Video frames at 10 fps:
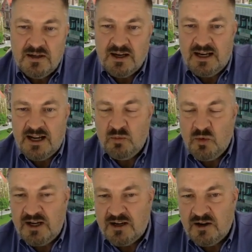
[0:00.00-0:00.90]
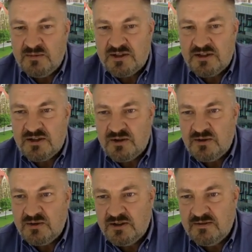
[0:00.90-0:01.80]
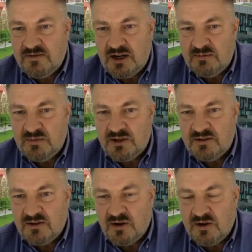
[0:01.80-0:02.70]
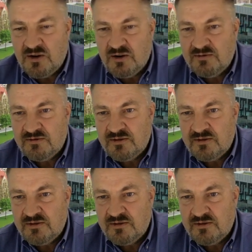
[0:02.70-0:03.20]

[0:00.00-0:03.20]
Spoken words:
And then when it comes to the development of